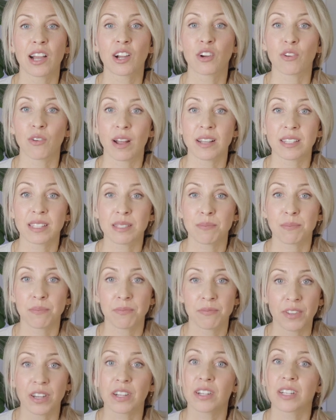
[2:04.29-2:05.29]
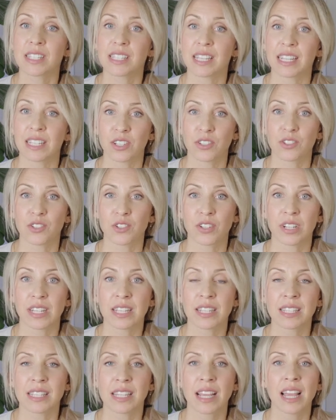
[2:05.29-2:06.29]
across various
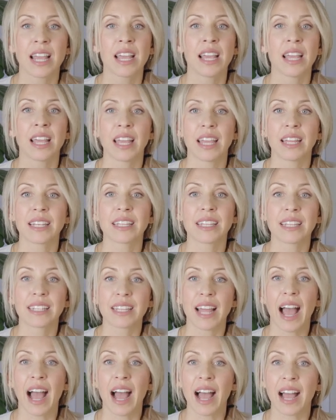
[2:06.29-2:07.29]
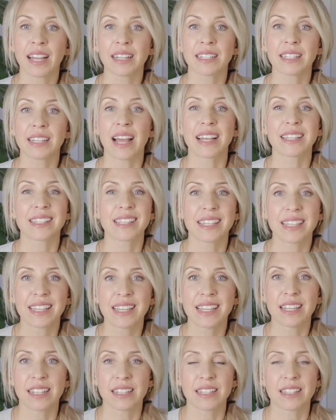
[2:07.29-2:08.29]
industries and can act as a
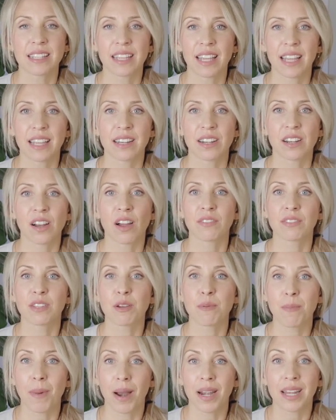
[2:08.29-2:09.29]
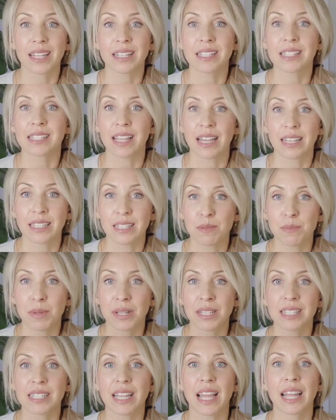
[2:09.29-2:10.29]
key indicator of the market
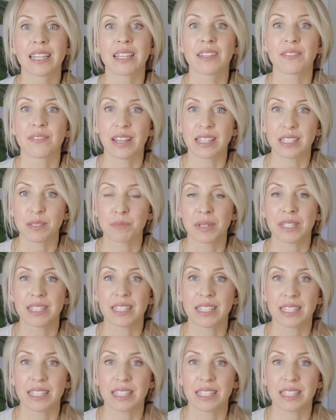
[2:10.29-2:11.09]
sentiment and investment